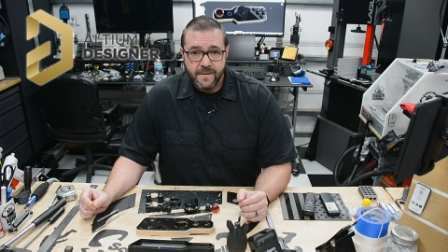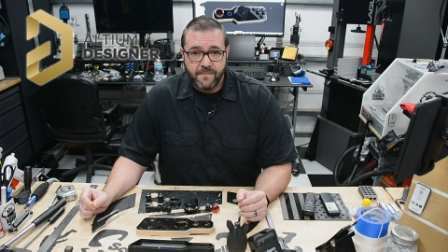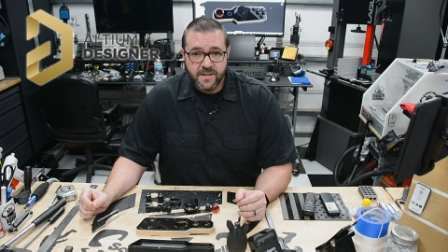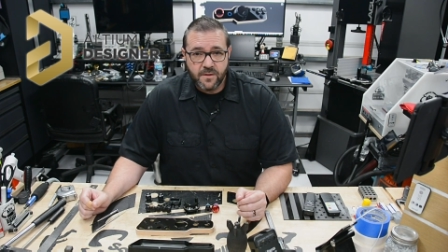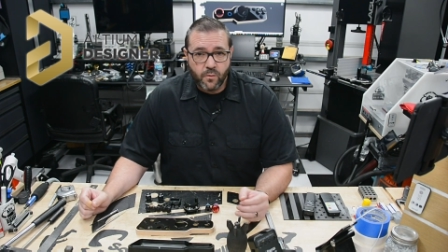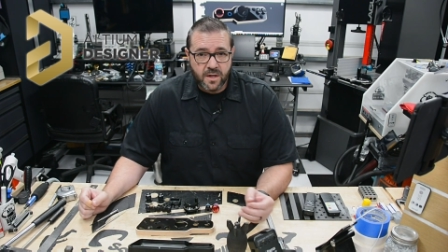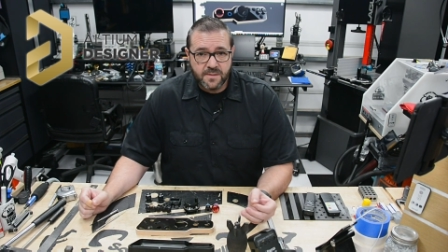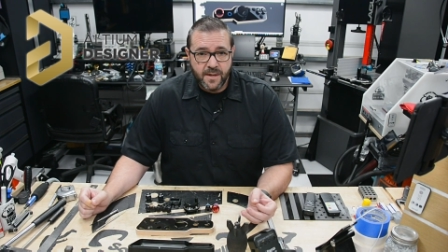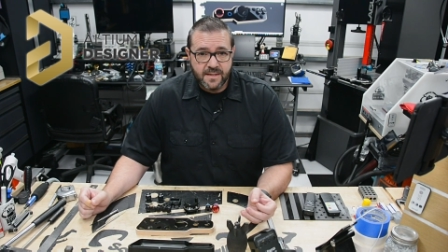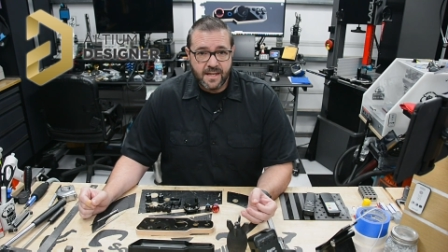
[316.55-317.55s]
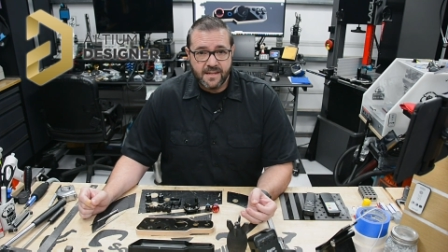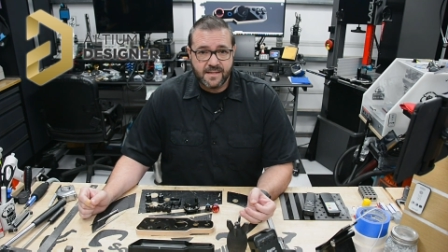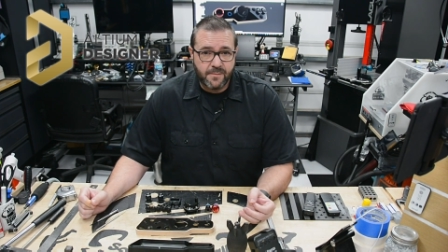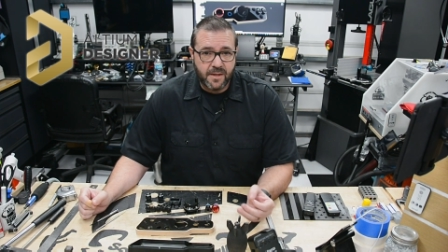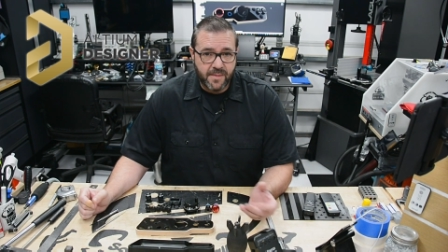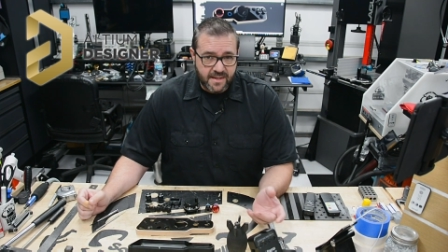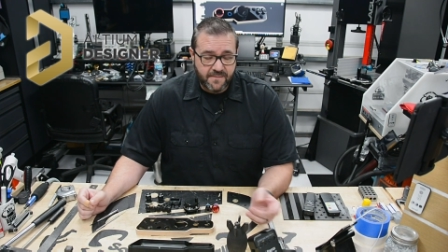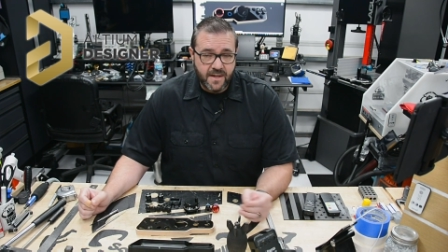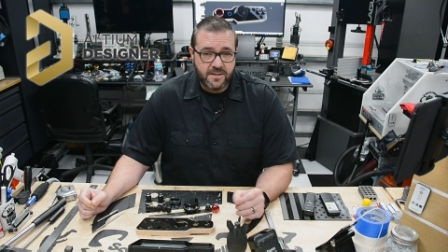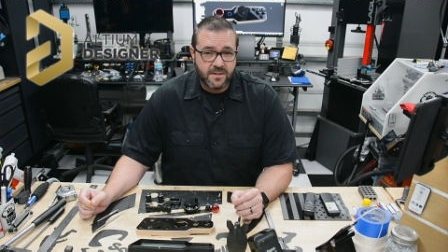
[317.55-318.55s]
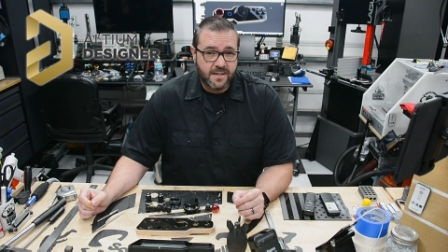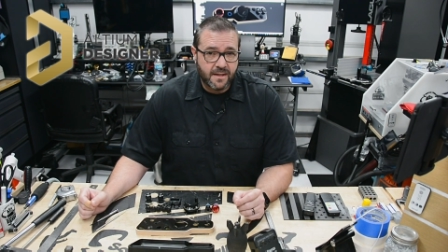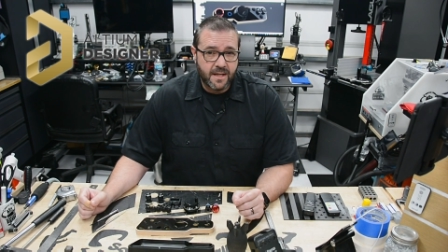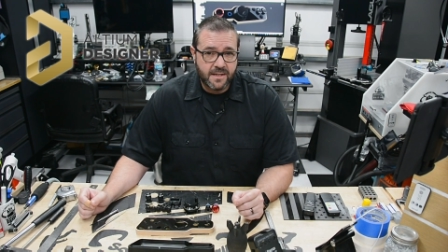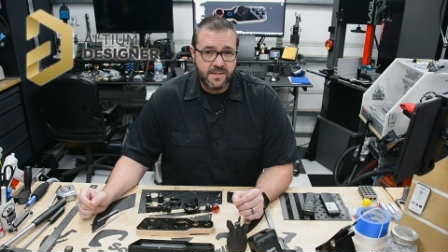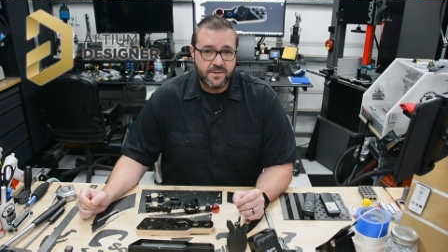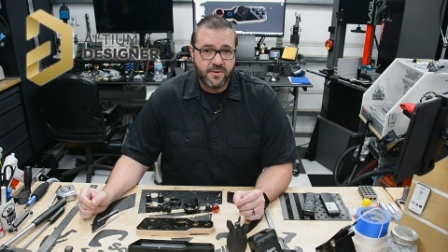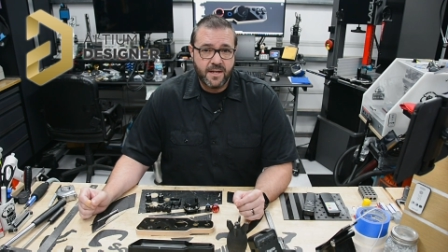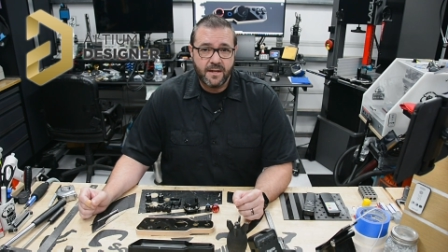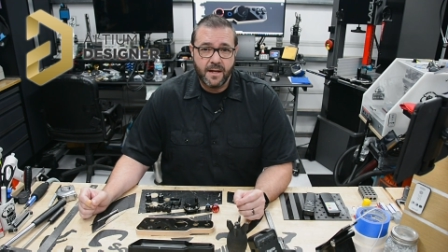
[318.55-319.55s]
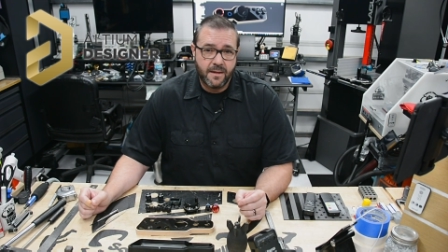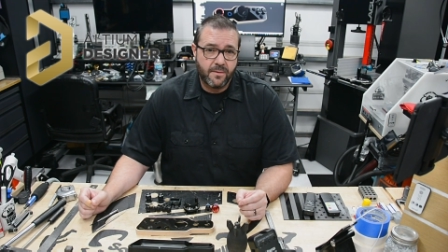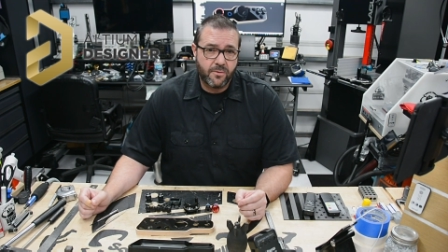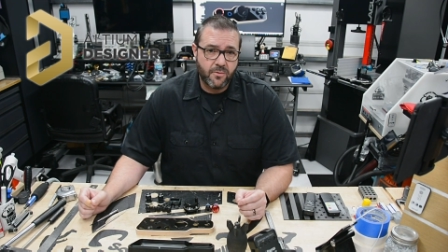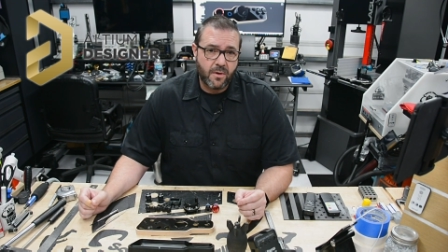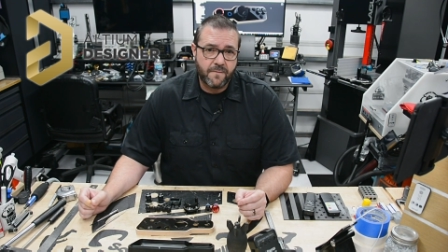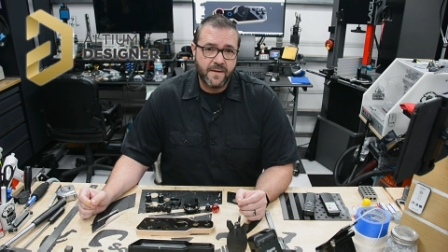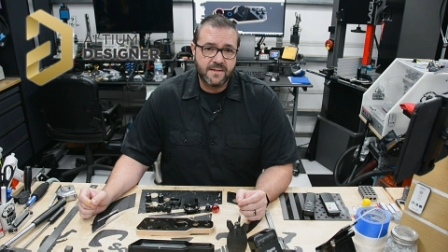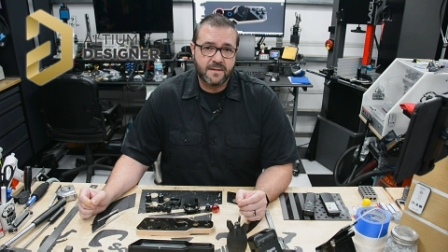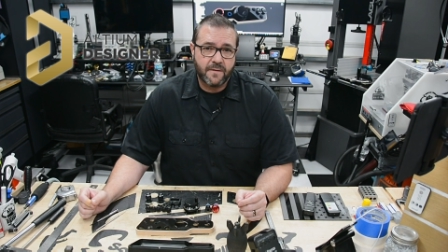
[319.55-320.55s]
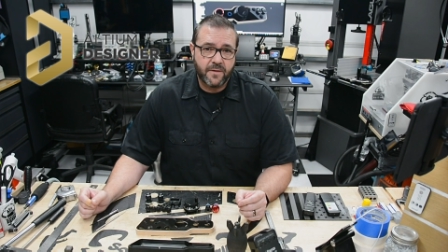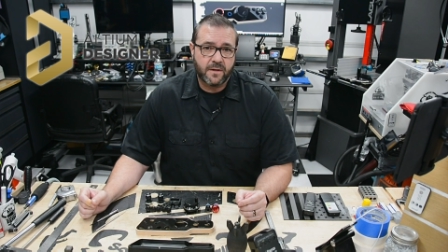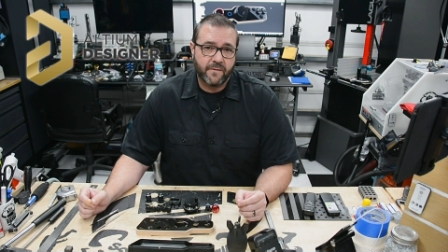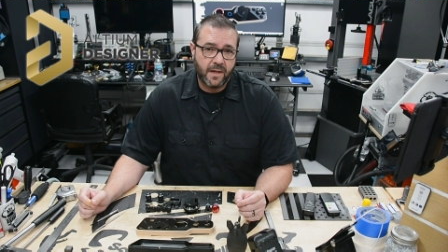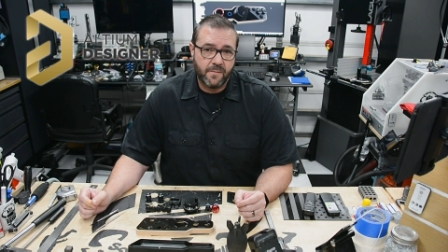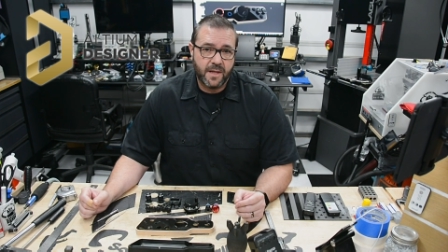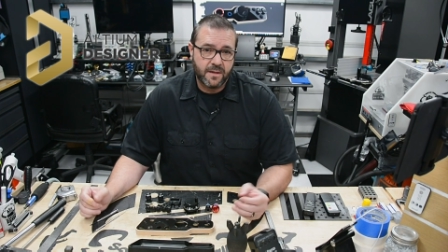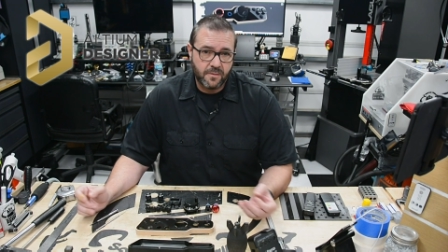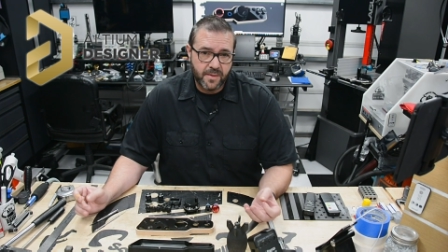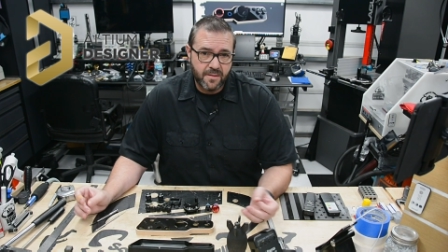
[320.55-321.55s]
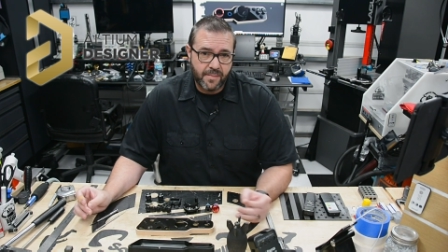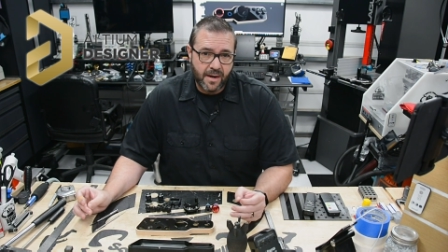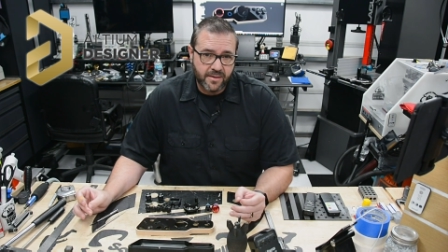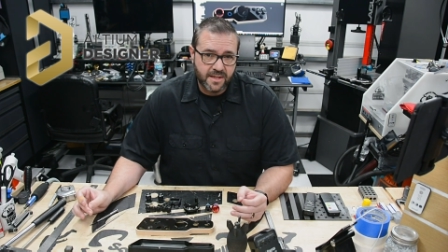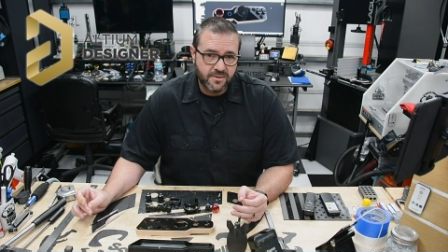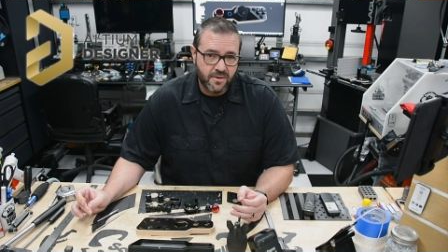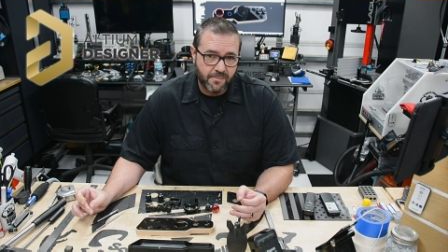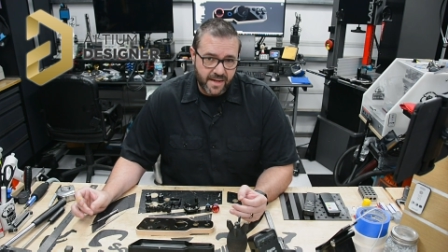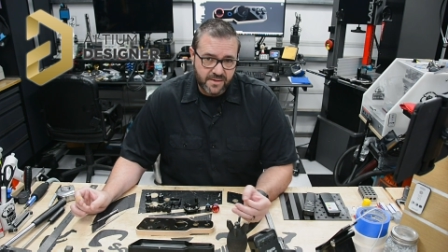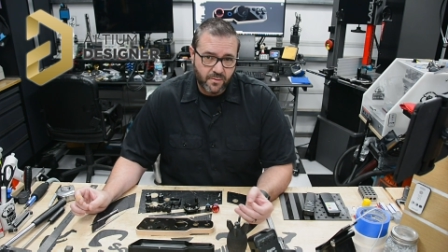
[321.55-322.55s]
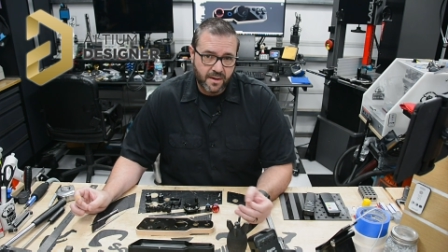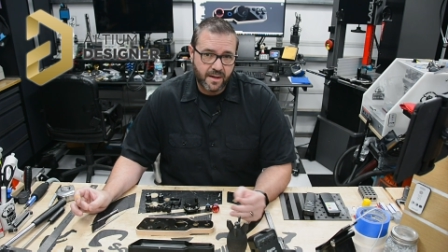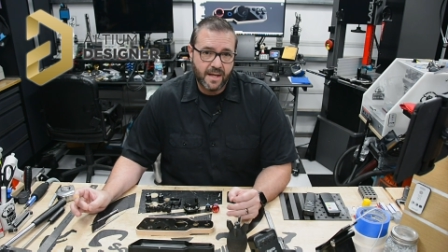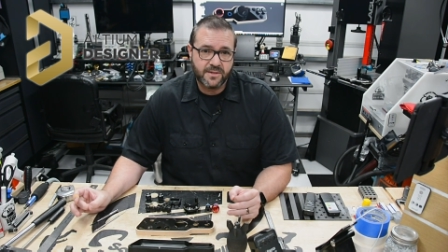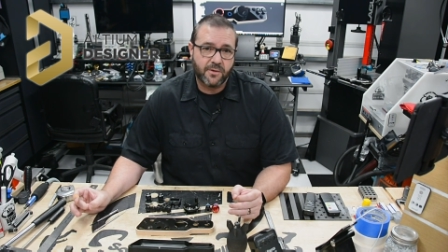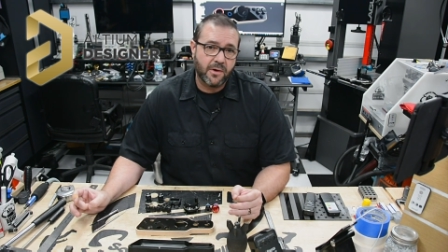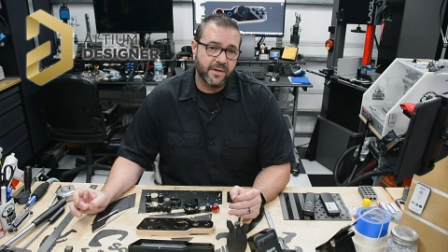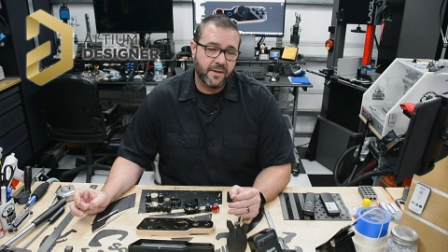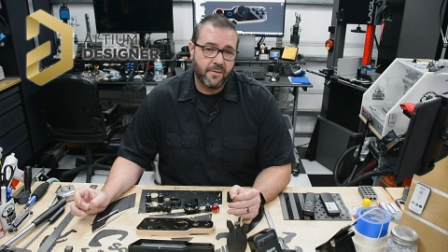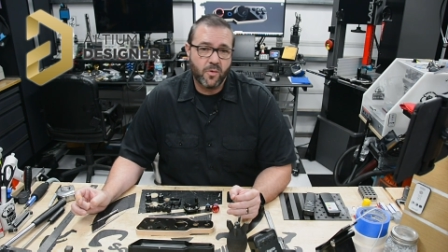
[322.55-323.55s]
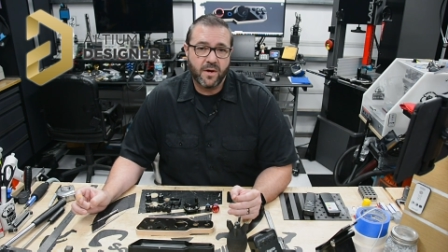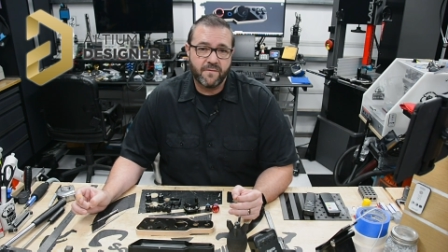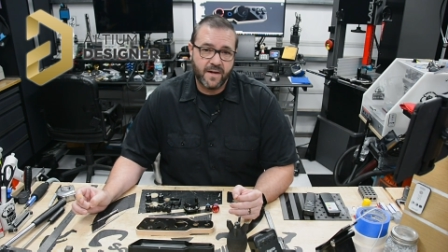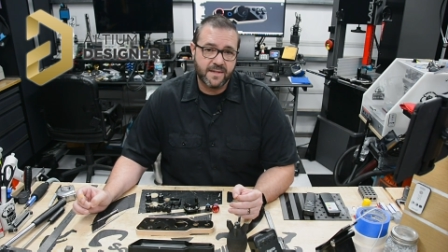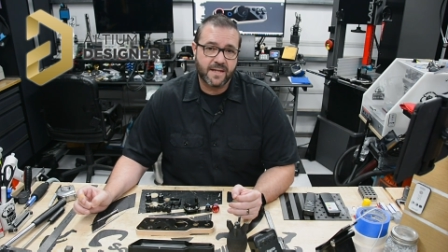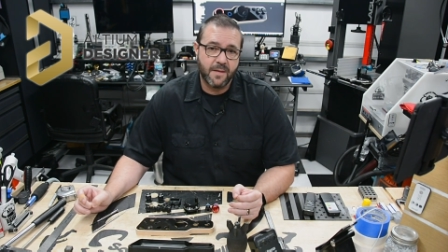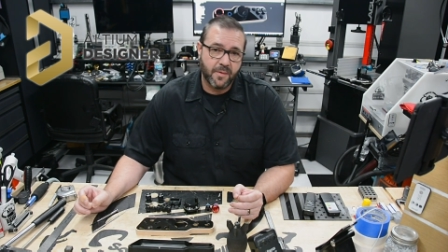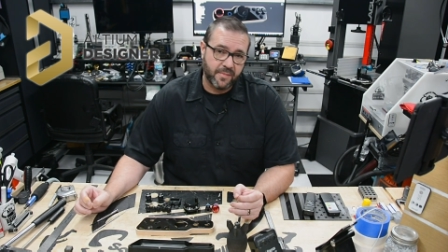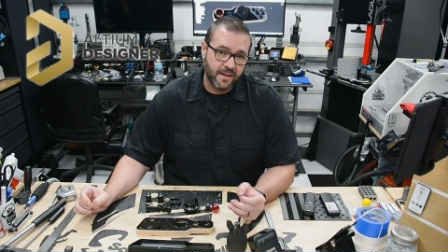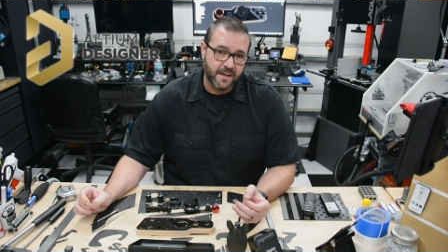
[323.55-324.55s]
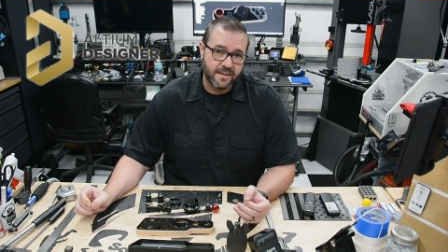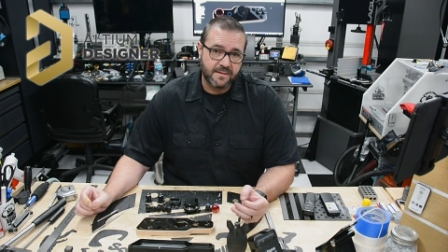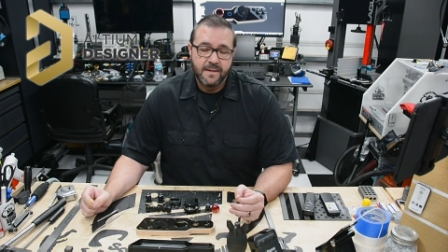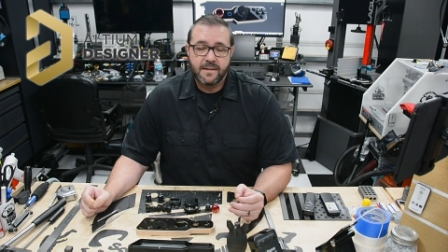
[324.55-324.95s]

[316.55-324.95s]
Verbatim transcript: The efficient workspace has some of the best features in the industry, and through all phases of your development, you'll be empowered to do your best work as you grow into the more advanced capabilities.